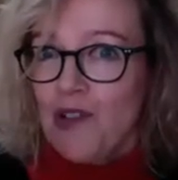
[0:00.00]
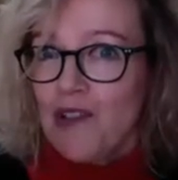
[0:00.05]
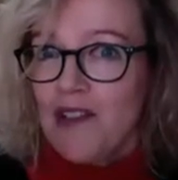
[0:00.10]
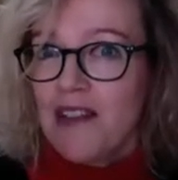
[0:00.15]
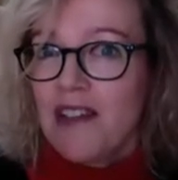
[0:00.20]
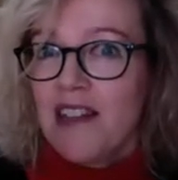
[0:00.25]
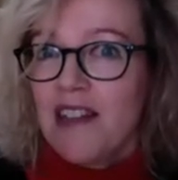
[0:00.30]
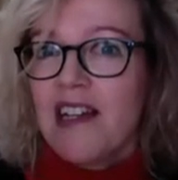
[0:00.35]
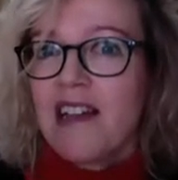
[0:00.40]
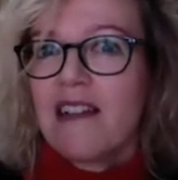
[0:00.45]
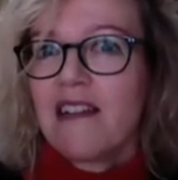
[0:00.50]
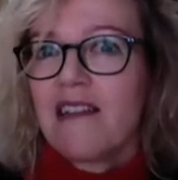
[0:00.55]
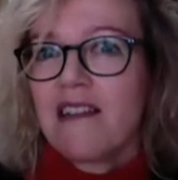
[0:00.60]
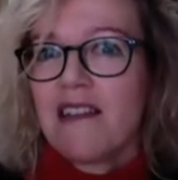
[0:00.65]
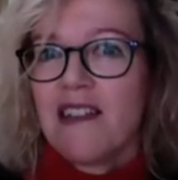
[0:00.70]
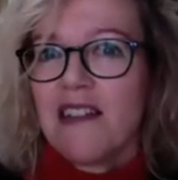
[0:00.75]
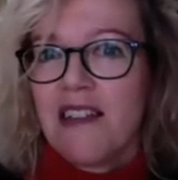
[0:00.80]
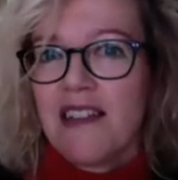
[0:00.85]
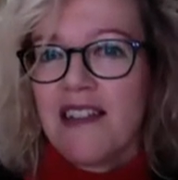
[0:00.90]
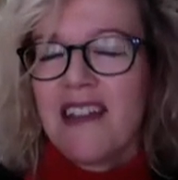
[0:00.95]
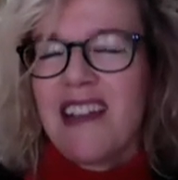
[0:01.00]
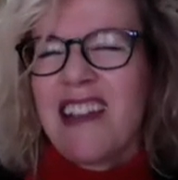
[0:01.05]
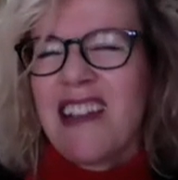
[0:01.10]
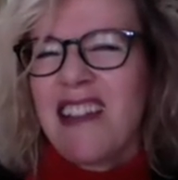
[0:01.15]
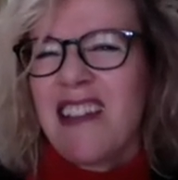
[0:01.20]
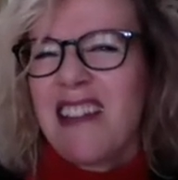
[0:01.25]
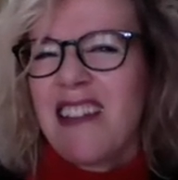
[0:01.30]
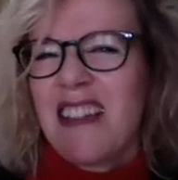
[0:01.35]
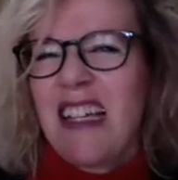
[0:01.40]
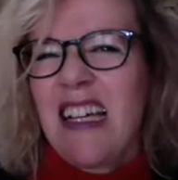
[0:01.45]
Stickler
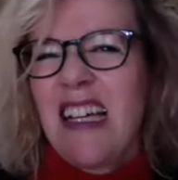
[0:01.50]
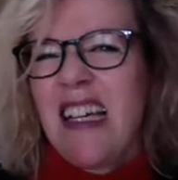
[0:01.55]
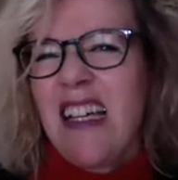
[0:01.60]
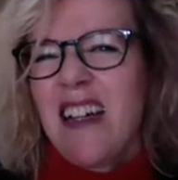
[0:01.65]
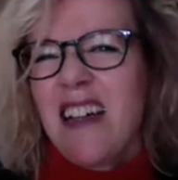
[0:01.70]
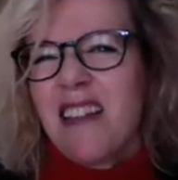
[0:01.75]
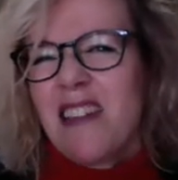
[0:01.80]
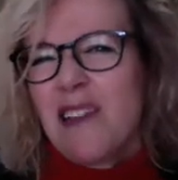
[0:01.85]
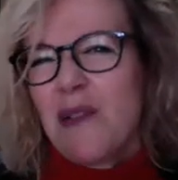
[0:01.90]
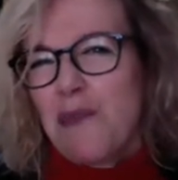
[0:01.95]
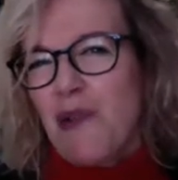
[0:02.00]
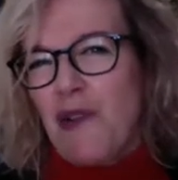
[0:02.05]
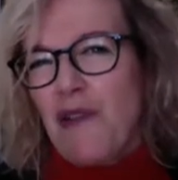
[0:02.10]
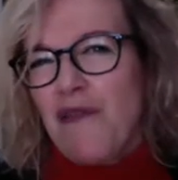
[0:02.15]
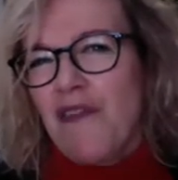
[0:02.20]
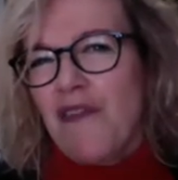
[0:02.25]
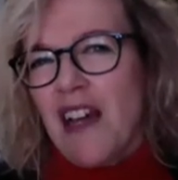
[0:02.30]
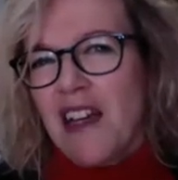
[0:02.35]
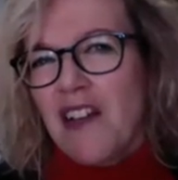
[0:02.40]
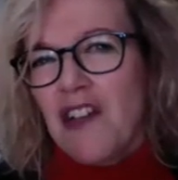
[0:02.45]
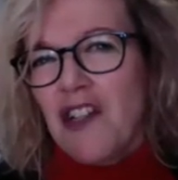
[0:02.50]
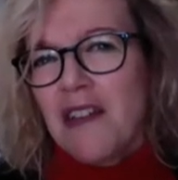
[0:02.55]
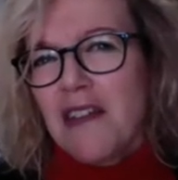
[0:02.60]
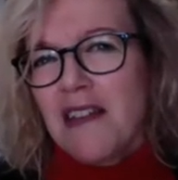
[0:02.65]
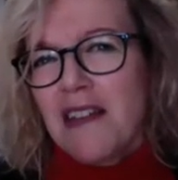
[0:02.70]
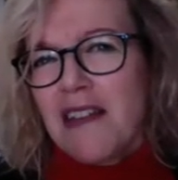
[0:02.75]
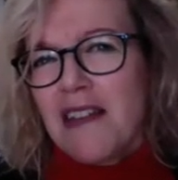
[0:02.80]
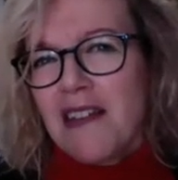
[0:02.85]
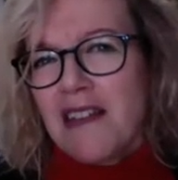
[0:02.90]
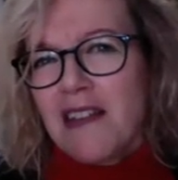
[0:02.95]
is the
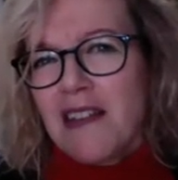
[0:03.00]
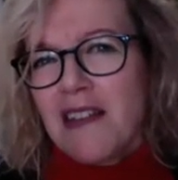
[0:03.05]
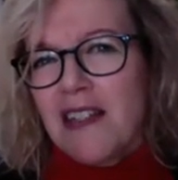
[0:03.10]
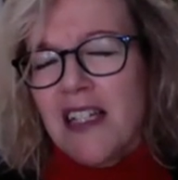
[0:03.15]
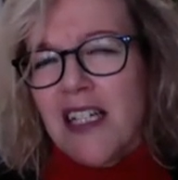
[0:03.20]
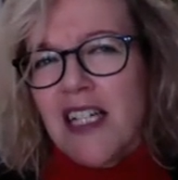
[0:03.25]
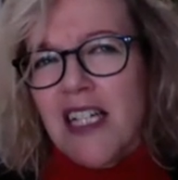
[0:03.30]
perfectionist